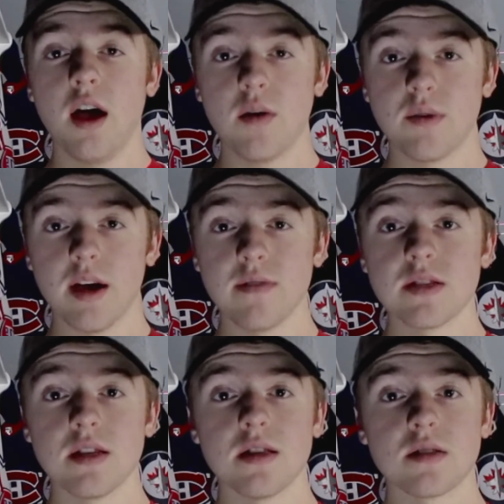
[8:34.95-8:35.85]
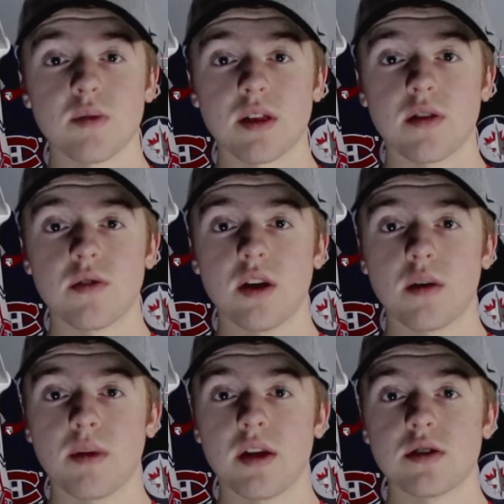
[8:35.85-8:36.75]
and we have seen this with other young
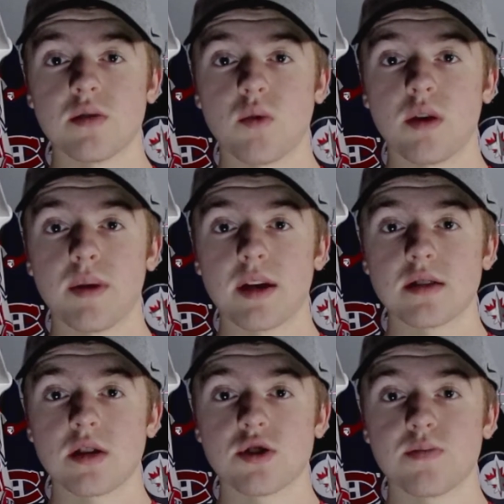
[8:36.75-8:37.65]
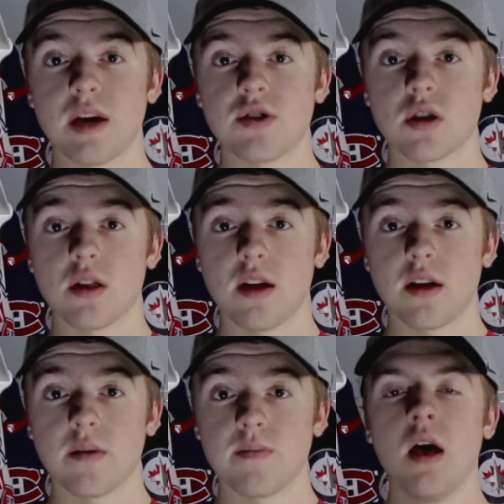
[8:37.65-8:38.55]
players in Winnipeg, such as Patrick Laine.